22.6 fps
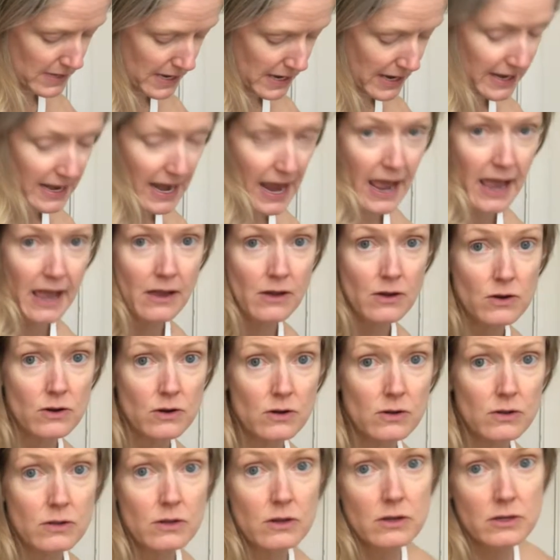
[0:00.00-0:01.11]
and
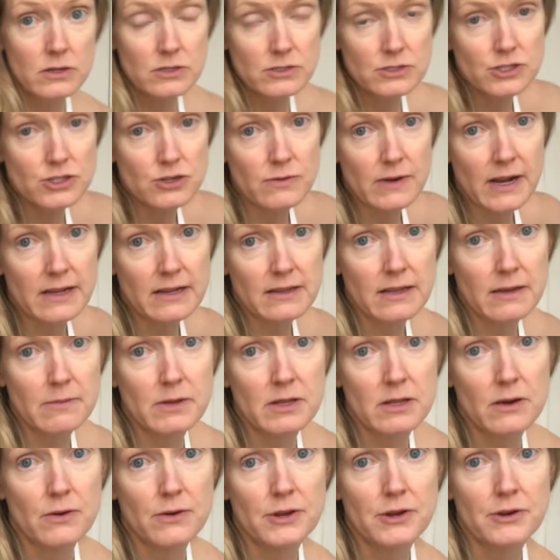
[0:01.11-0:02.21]
ankle directly
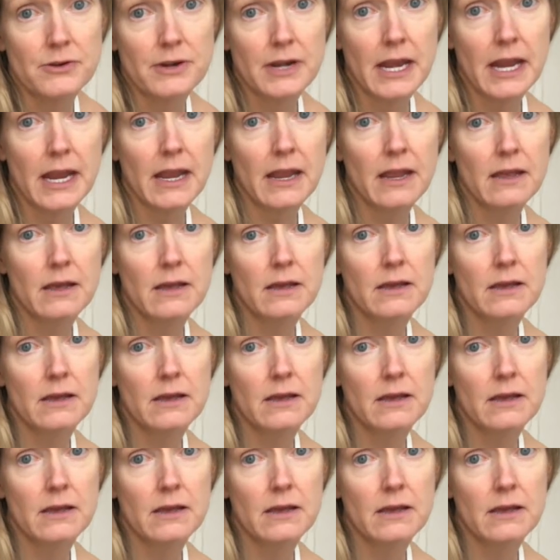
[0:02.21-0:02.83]
below your knee.